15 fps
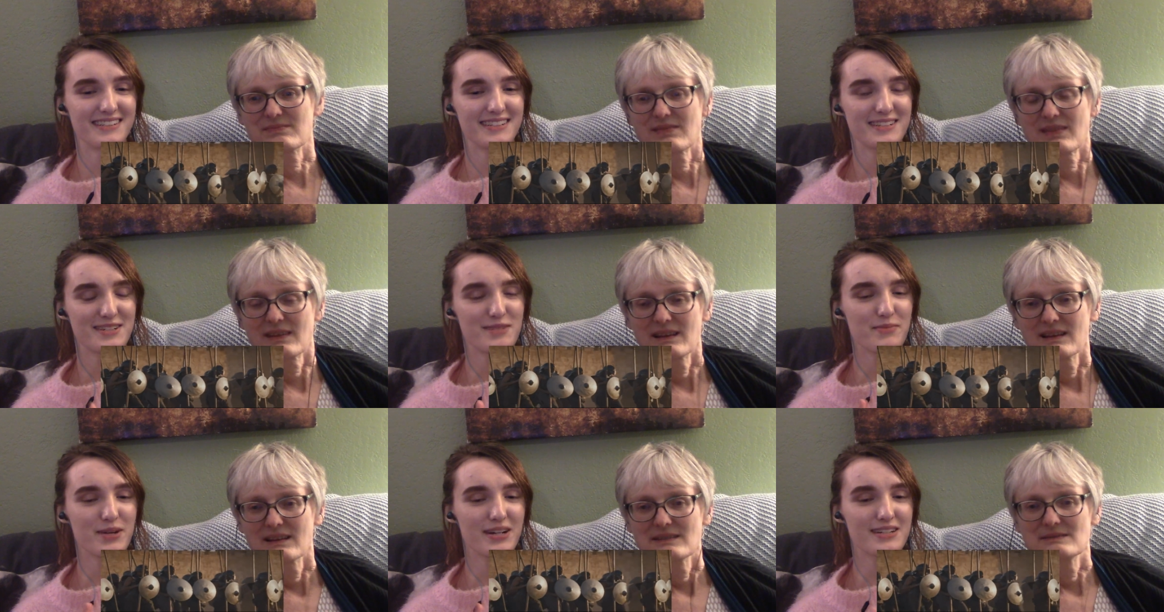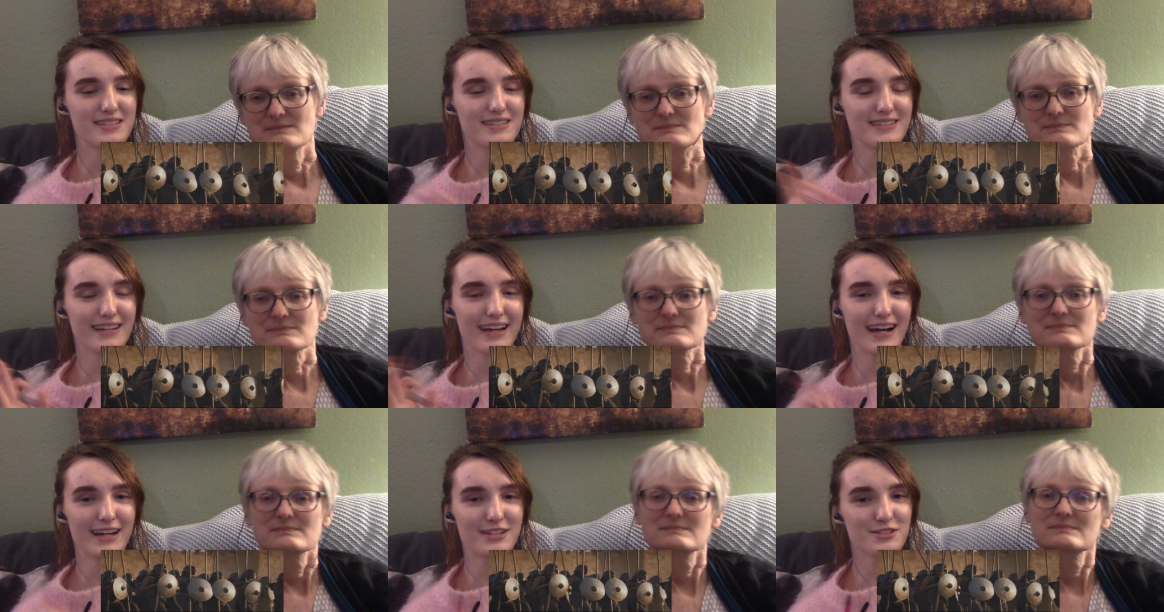Speaker 1: Mr. Varys is like,
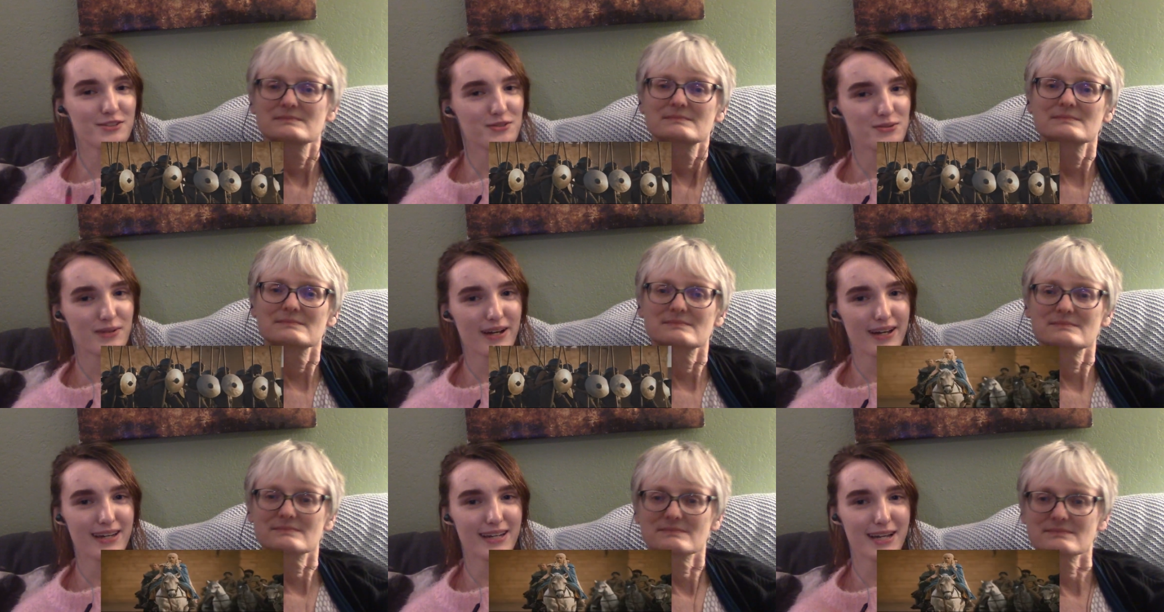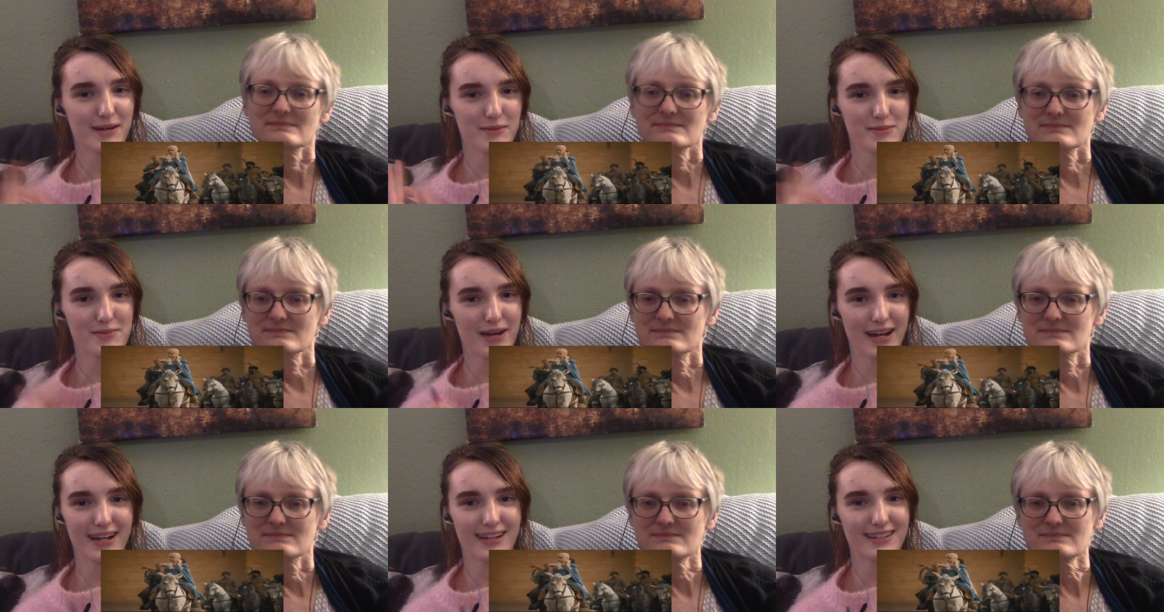I chose right, coming
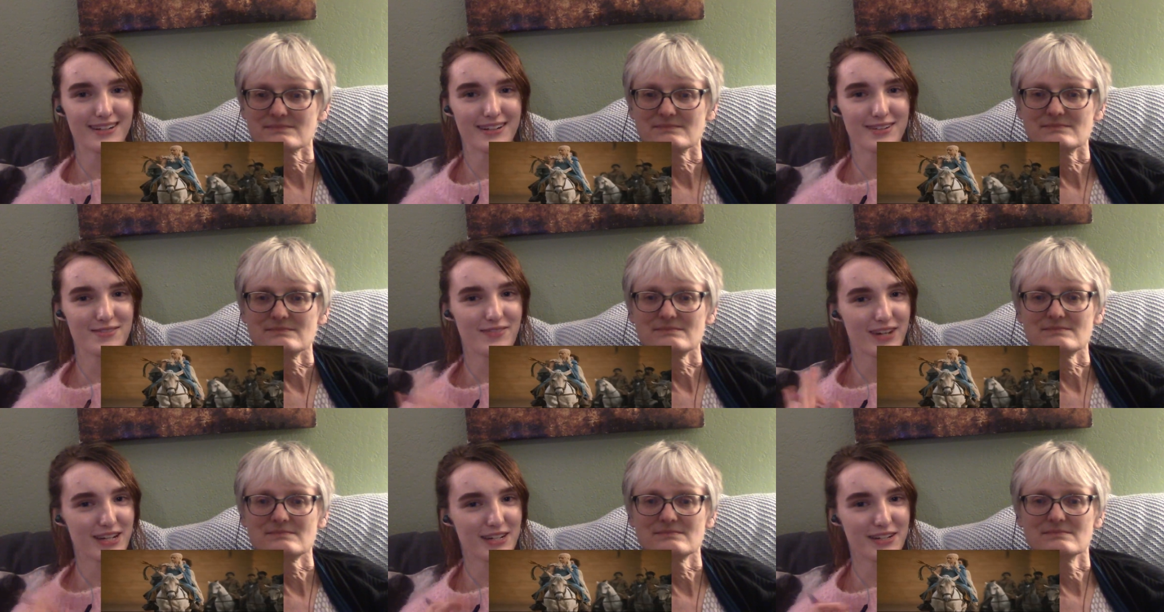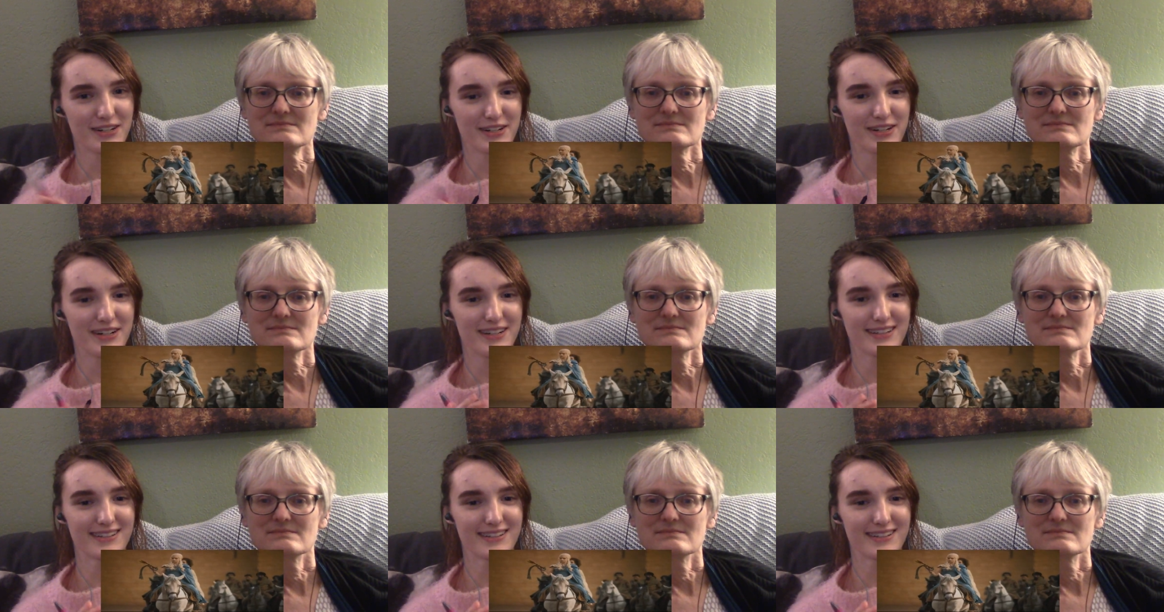back, you know, finding her.